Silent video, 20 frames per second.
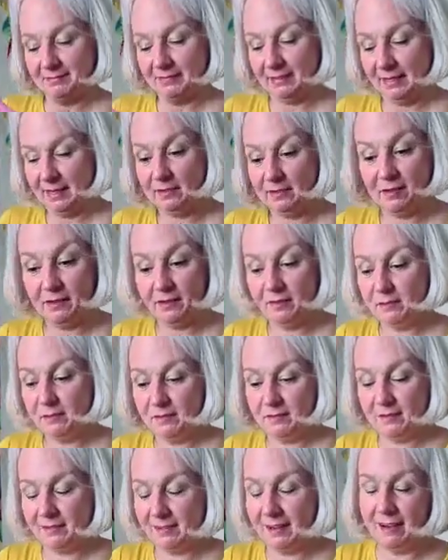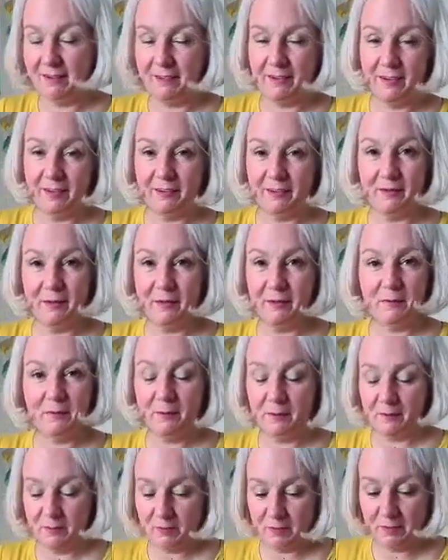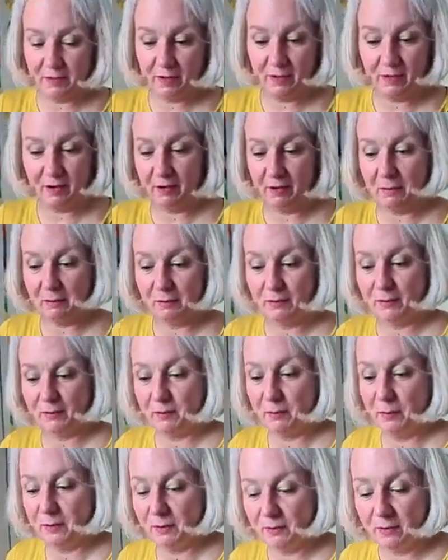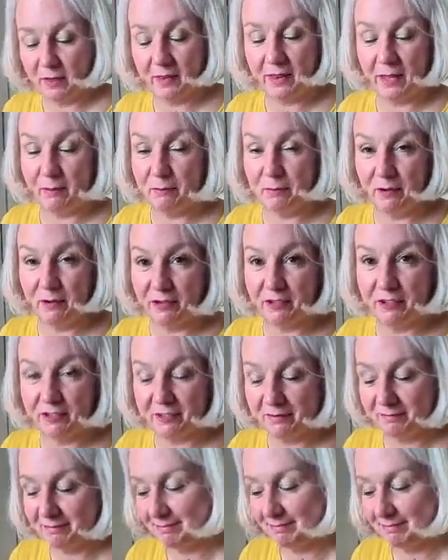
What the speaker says: yeah, no, this is Stanground. We were not a grammar school. We were not that posh.